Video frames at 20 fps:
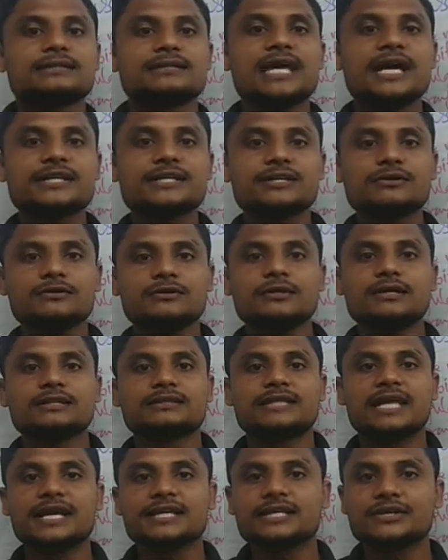Thank
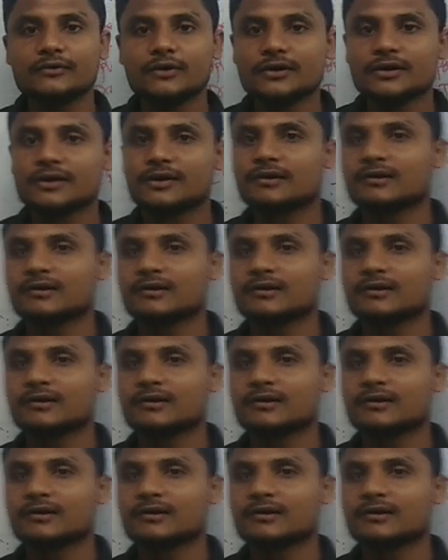you one and